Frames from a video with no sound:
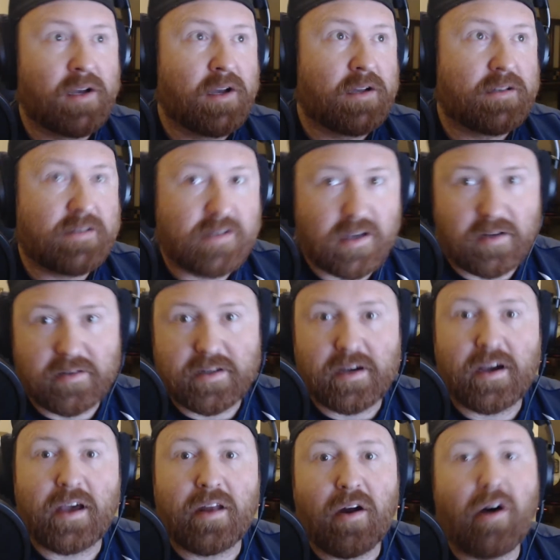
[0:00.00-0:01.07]
Zelda
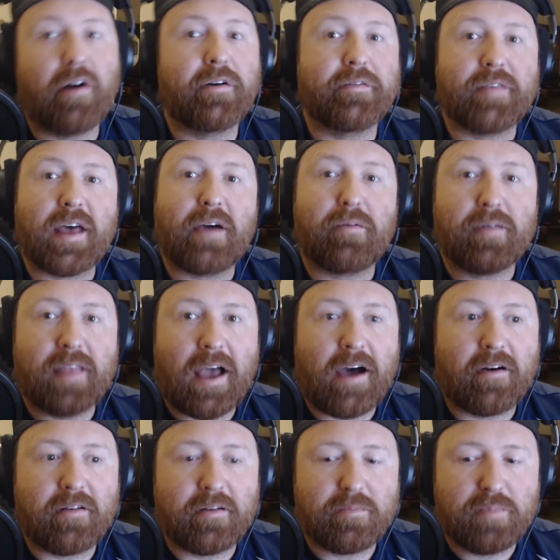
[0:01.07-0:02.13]
and all of that, without
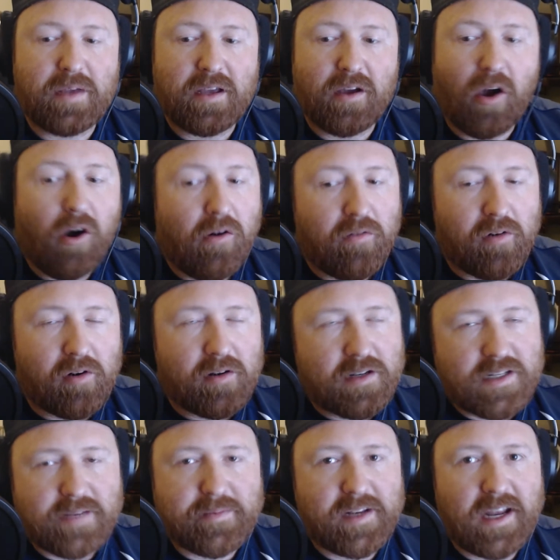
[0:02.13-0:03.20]
it being over
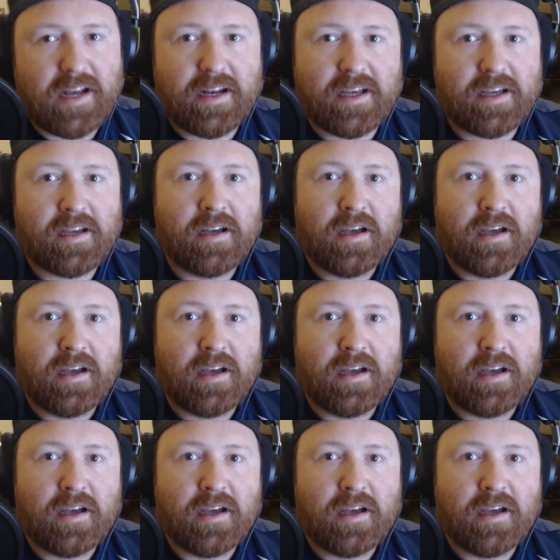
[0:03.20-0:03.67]
intimidating